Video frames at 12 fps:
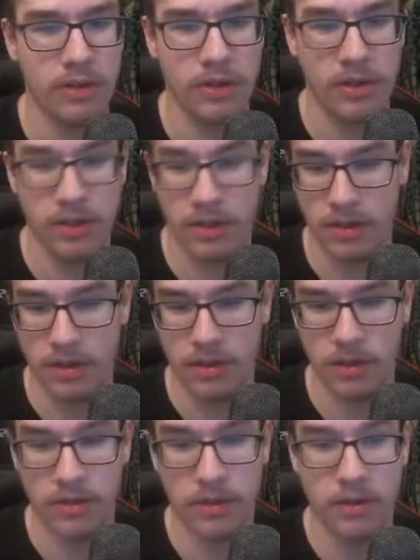
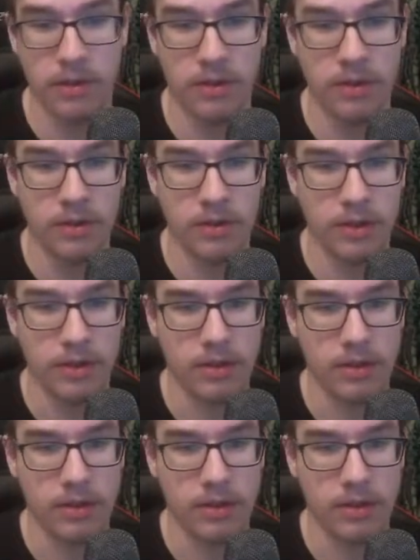[no speech]